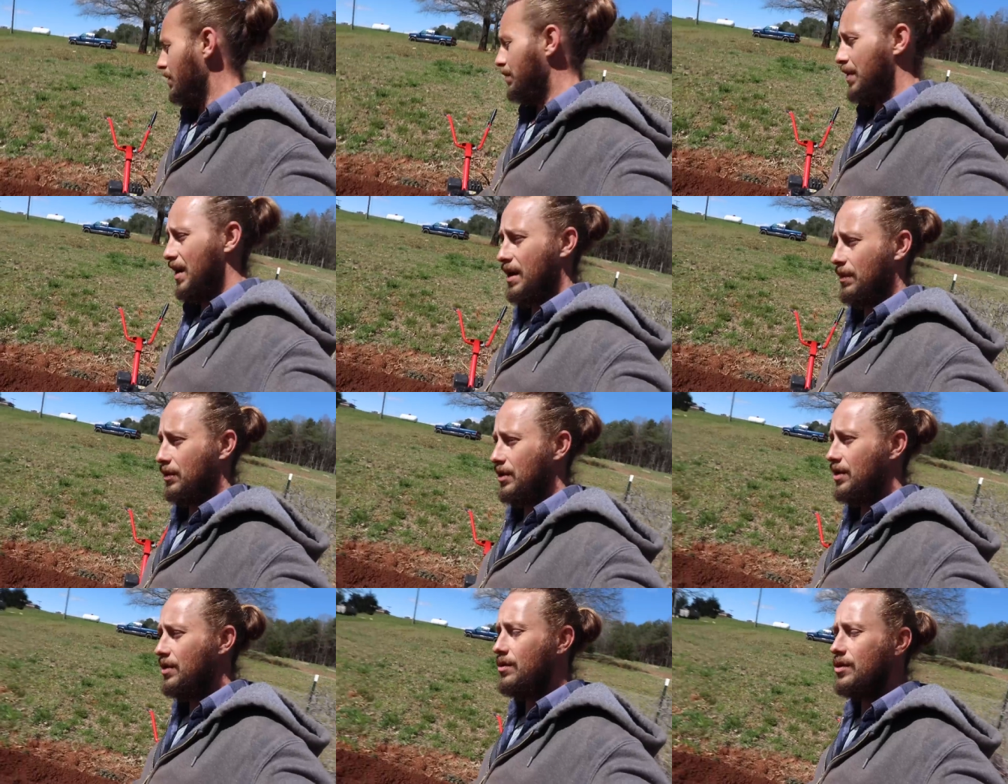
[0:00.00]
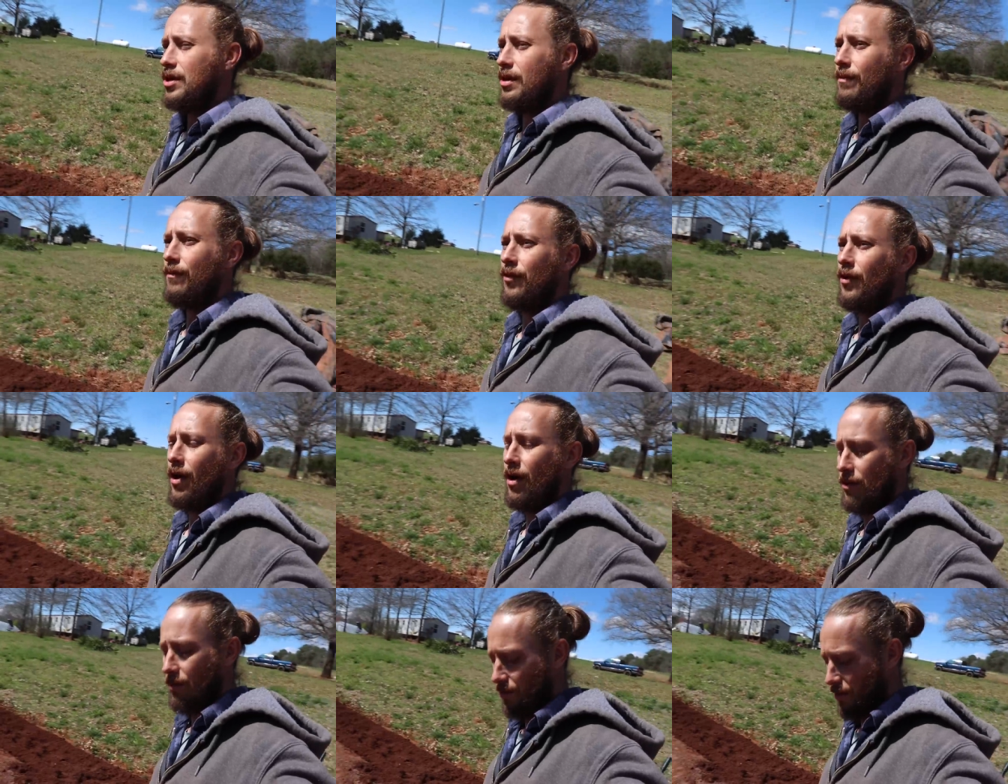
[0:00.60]
We've been able to use them
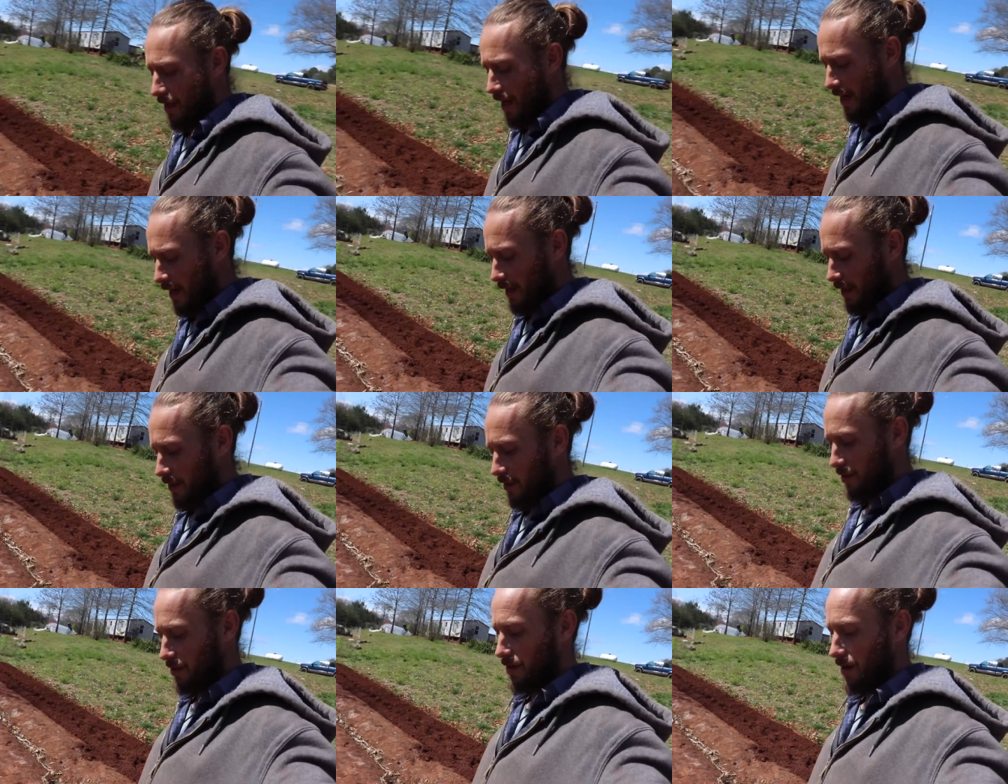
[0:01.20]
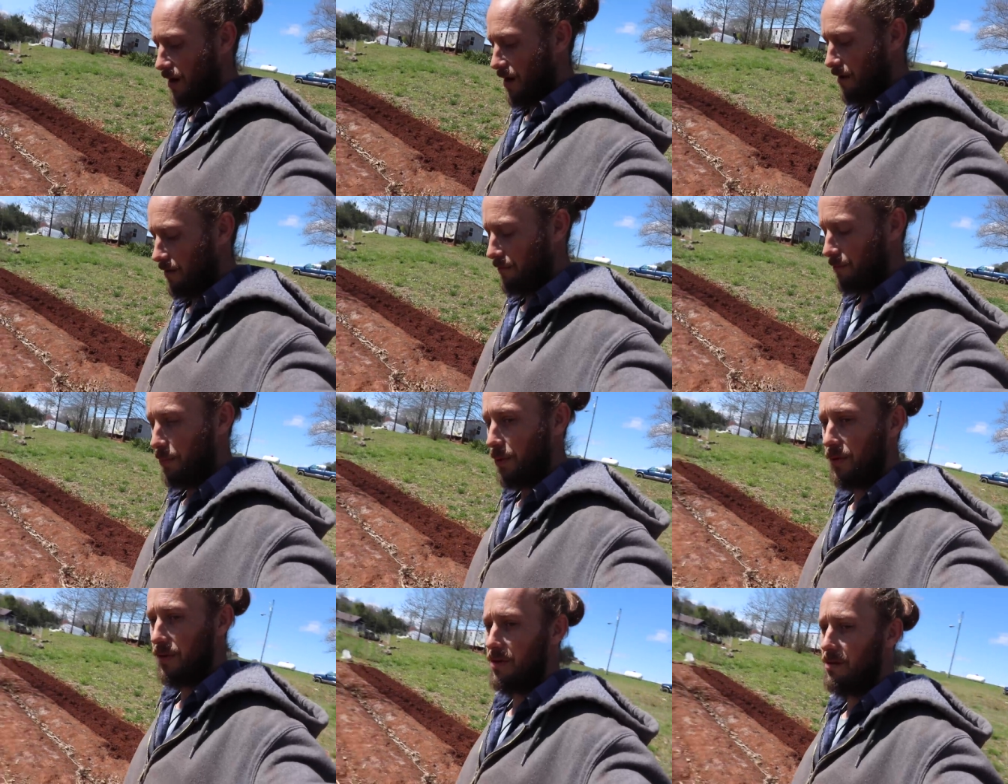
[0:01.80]
for other things. I've
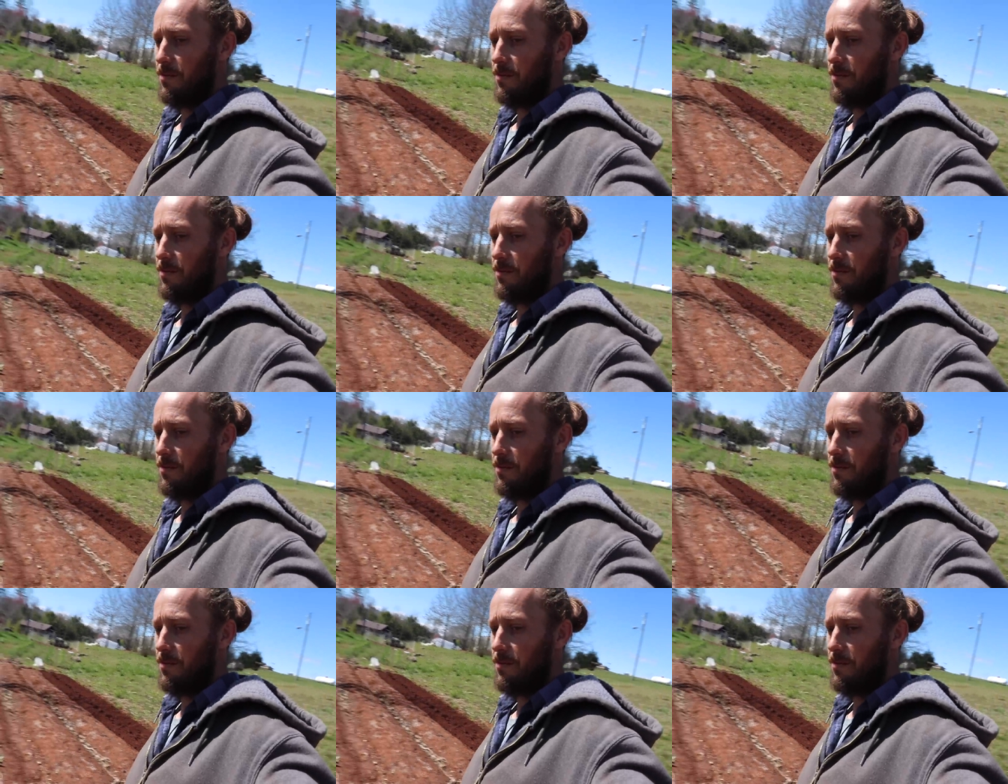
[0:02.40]
put